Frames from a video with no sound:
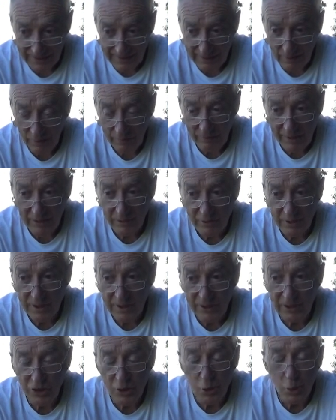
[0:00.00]
Now
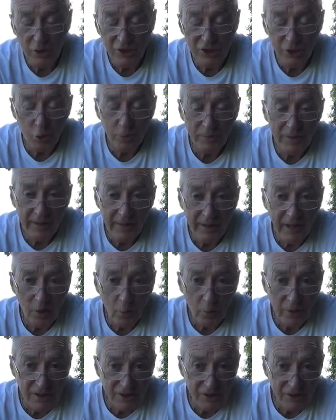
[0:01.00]
apparently YouTube in
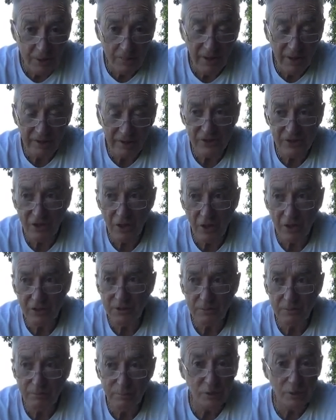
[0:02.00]
their wisdom have
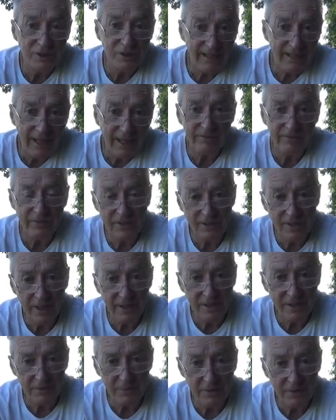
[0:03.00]
started putting
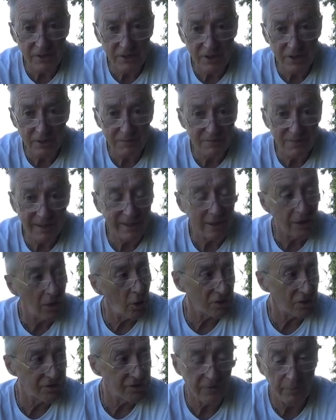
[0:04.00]
advertisements in
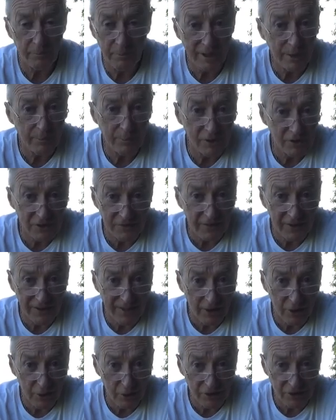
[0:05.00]
lots of people's
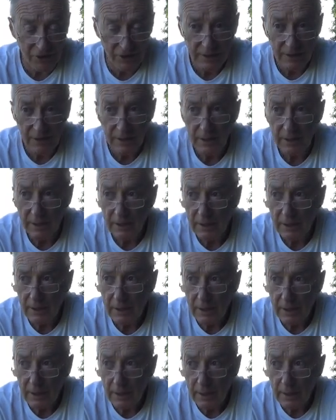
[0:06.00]
videos
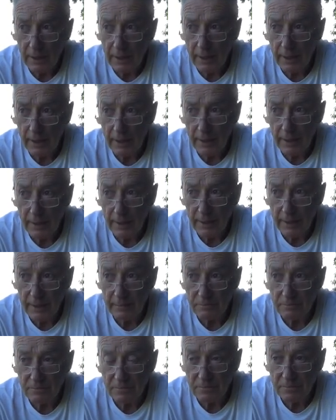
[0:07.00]
uh,
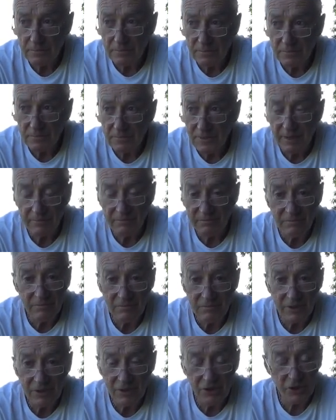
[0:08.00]
and
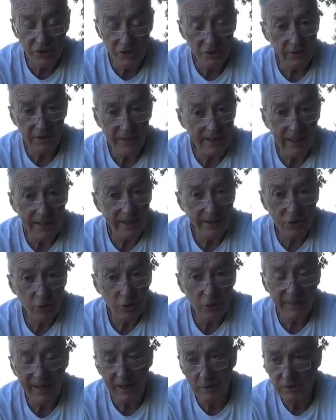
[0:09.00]
there's just nothing I can
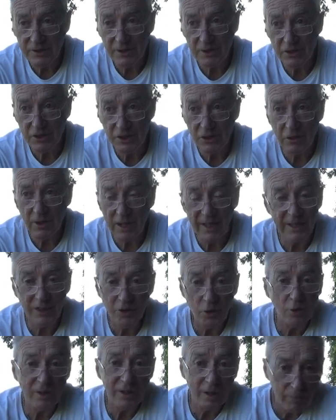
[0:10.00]
do about it so I
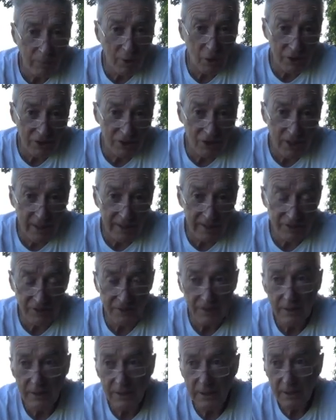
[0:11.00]
can only apologise.